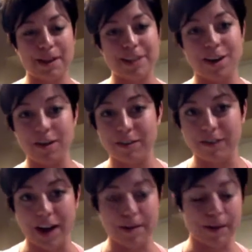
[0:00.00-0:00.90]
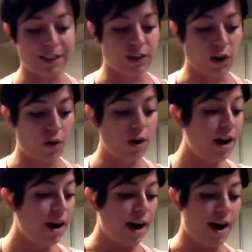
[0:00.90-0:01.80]
That's not fun for anybody. So
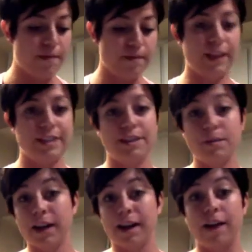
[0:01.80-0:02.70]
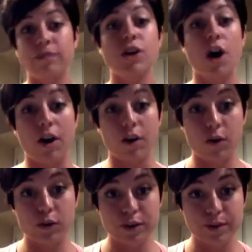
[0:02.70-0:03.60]
let's say we're going to have
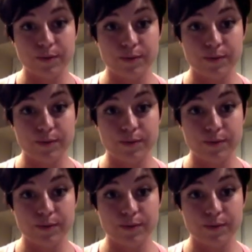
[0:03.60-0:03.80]
tacos.